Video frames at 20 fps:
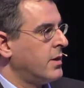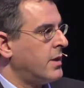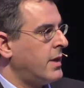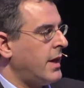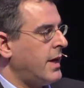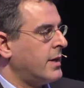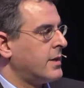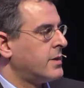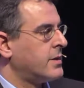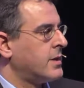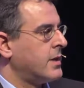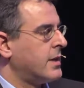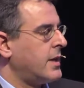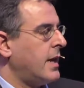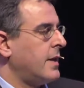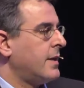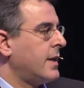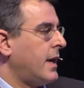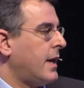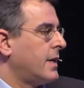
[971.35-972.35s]

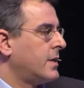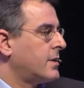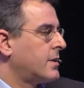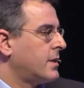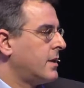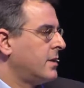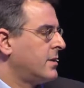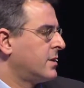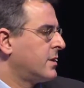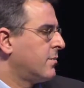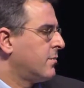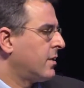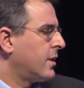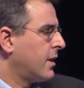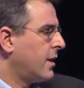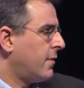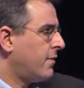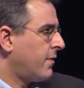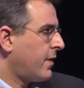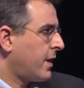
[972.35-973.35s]
That is
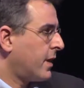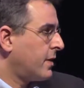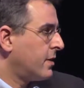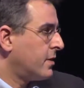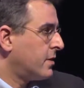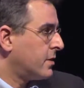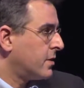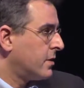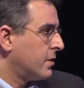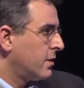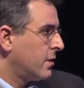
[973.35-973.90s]
something I find